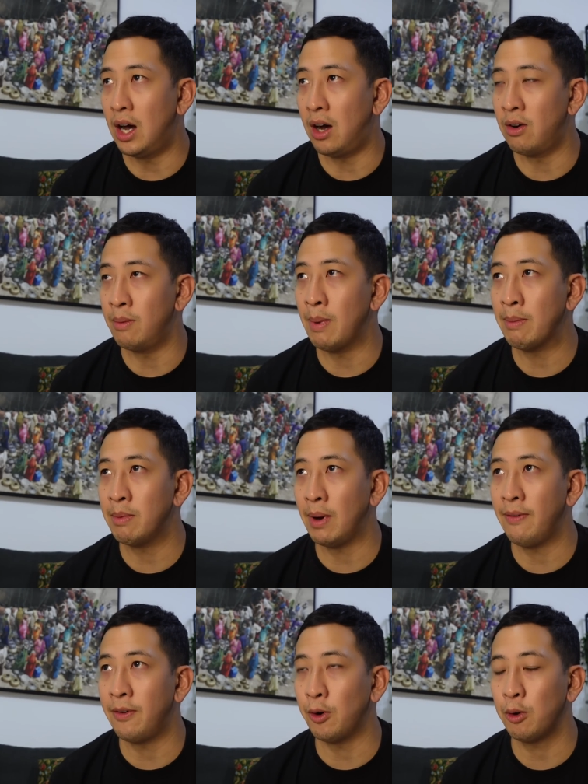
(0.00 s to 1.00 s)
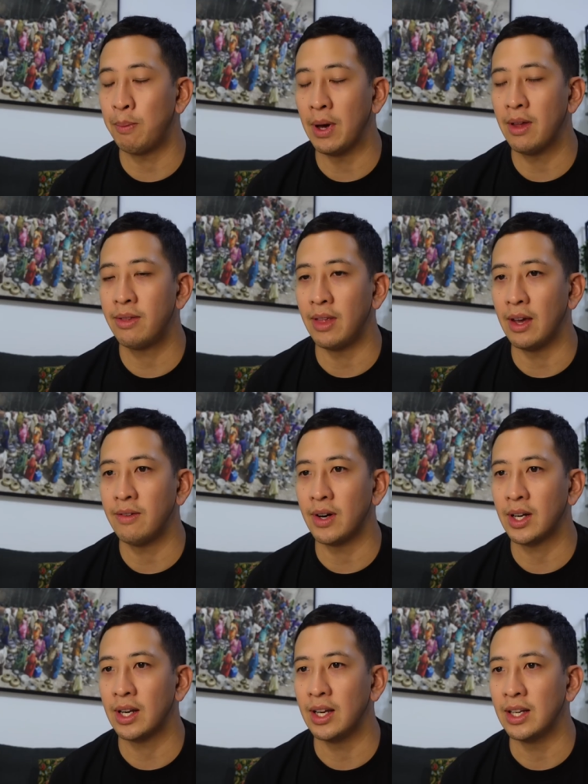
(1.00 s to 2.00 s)
I remember my fourth birthday very
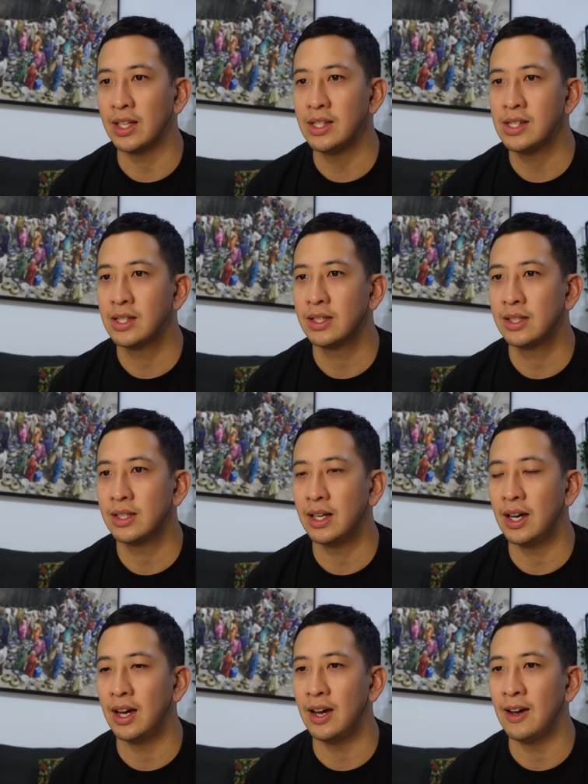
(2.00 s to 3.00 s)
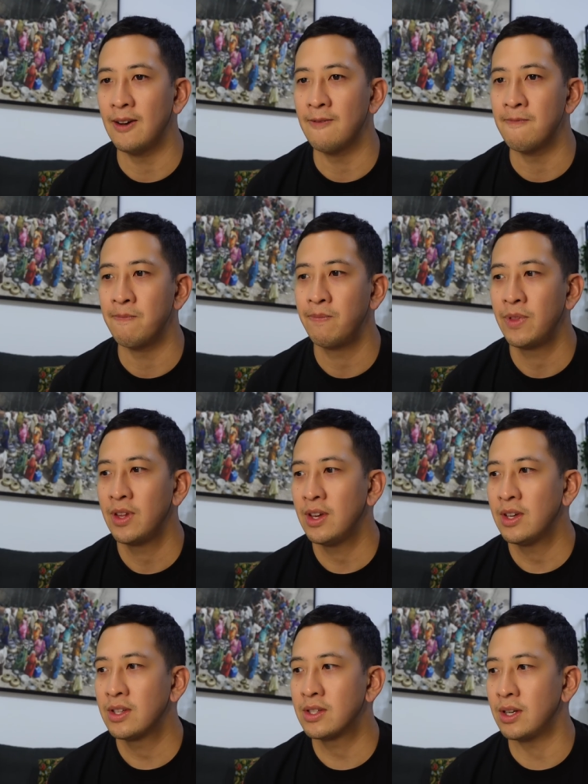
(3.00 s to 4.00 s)
clearly. Um,
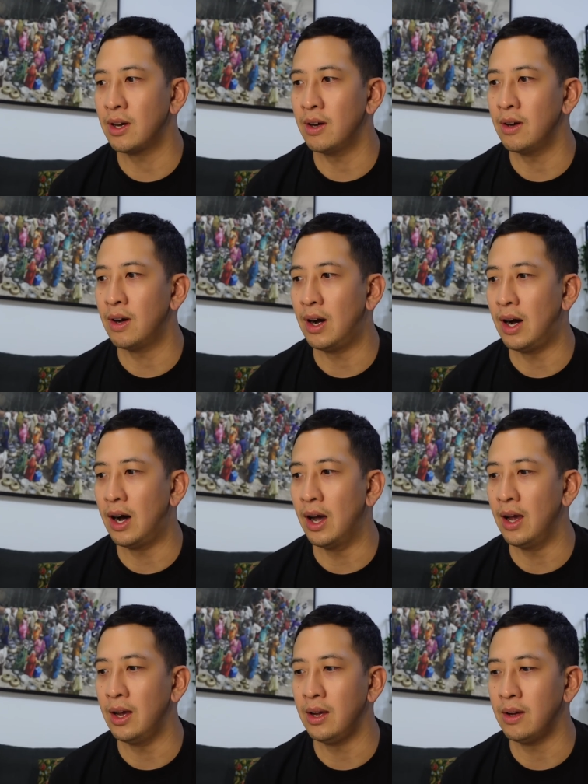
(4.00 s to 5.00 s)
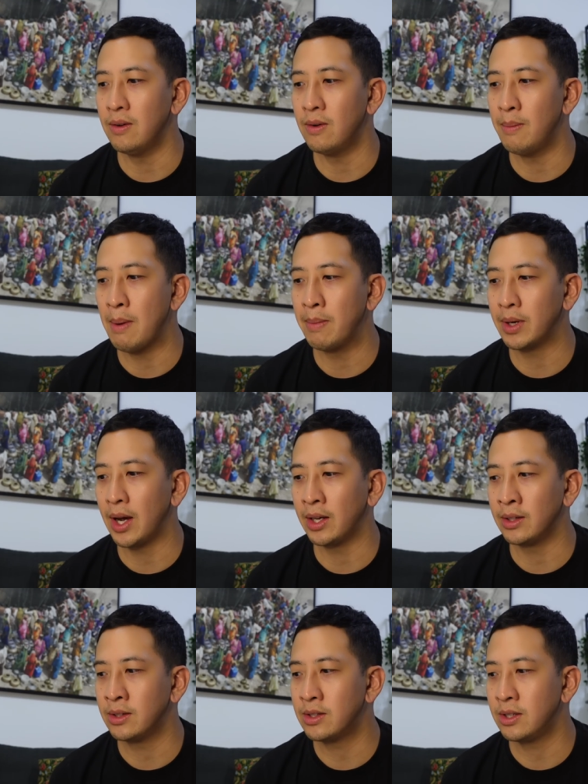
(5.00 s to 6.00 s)
so I remember
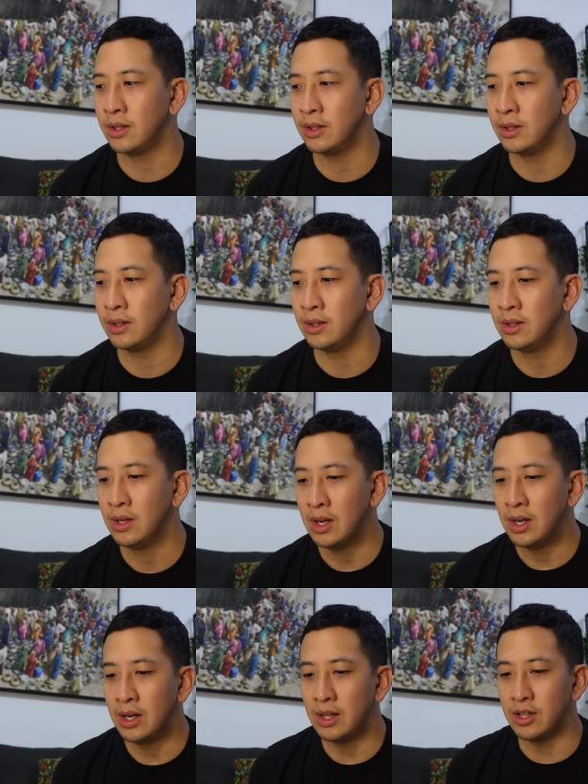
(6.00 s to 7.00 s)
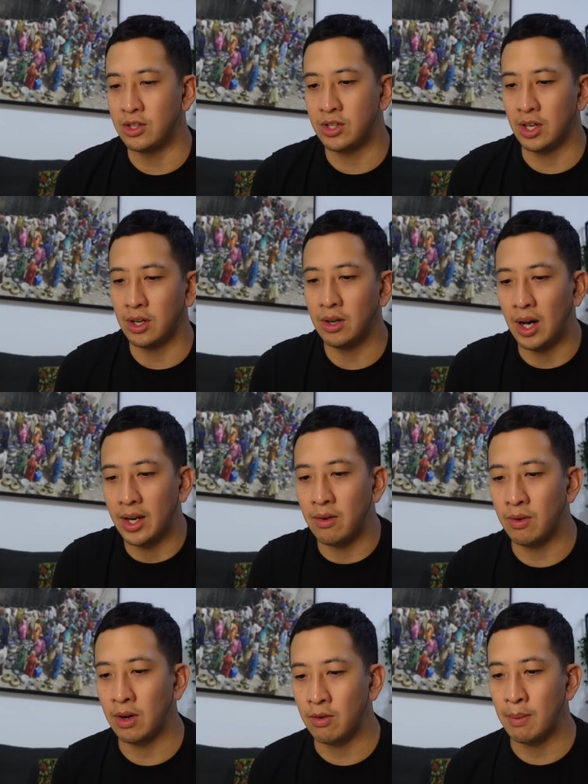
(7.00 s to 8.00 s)
going to... the zoo. I don't
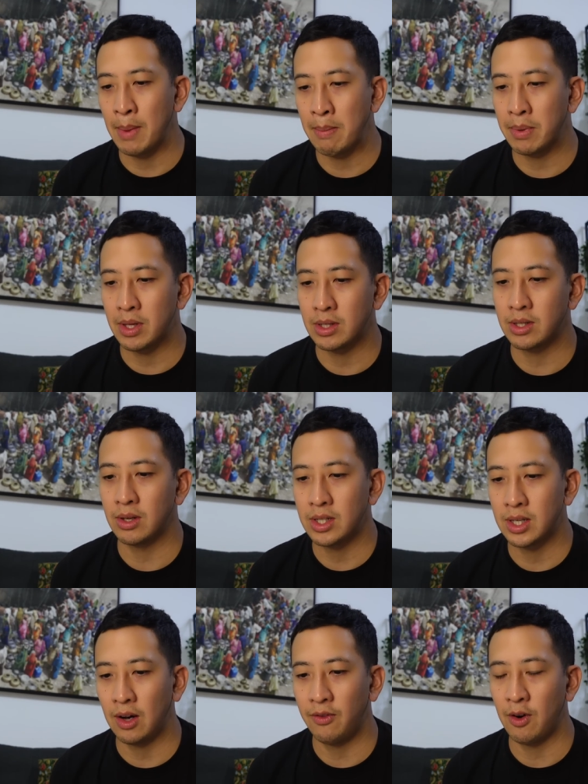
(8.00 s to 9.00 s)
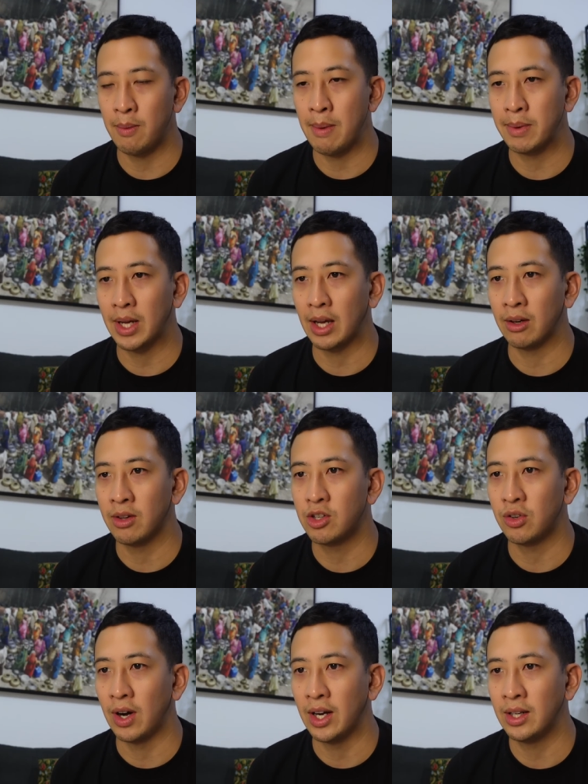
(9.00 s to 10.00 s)
really remember the zoo itself. I remember getting on the
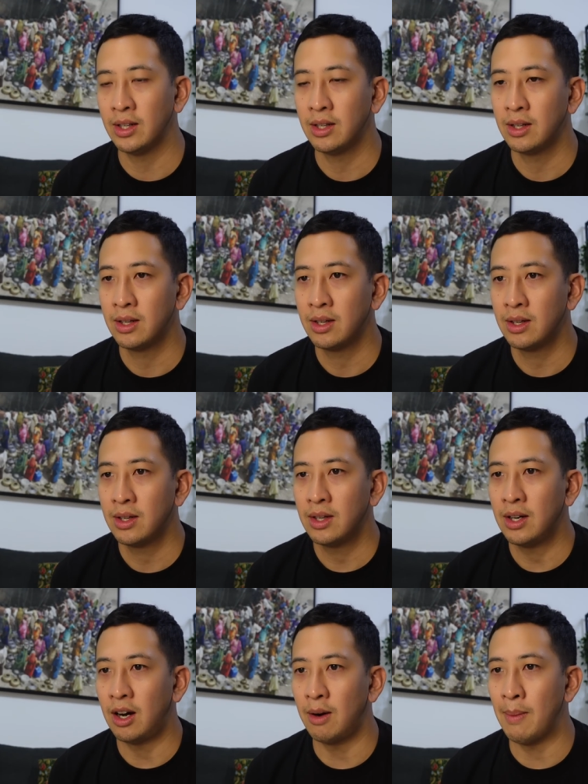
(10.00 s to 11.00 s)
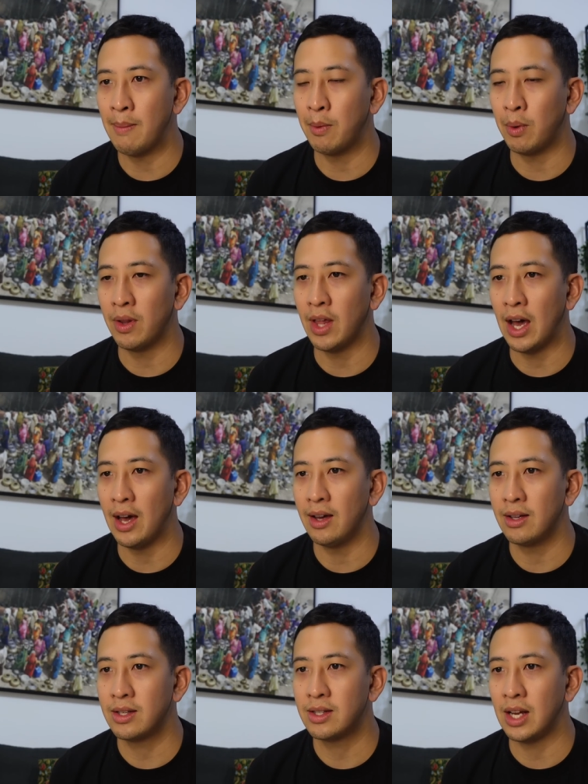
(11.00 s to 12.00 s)
train. I remember what that
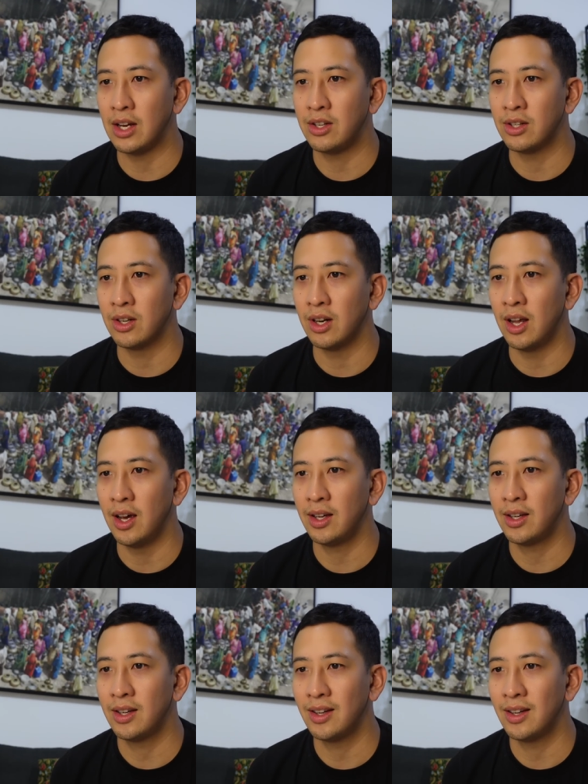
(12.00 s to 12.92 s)
station looked like.